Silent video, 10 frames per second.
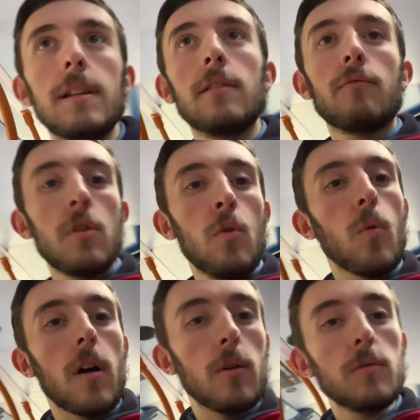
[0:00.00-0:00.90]
the real
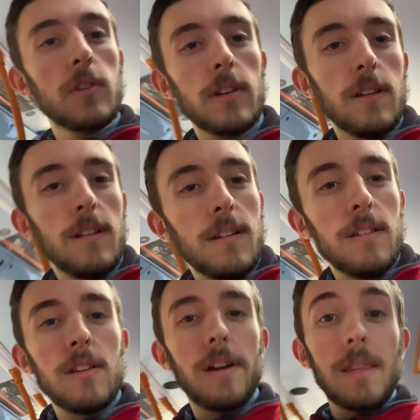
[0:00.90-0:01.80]
world.
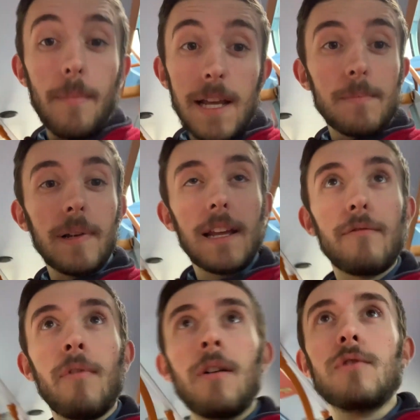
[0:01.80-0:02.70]
You know, in the
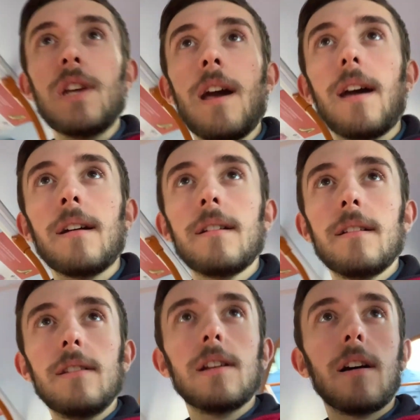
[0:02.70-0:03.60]
make-believe world, yeah,
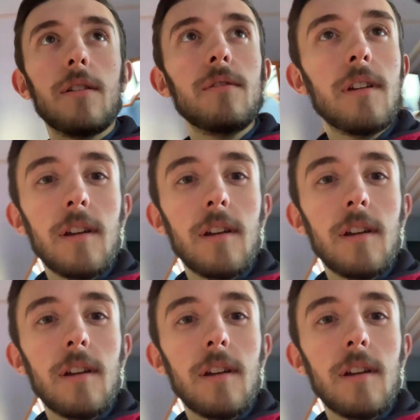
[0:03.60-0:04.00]
you know.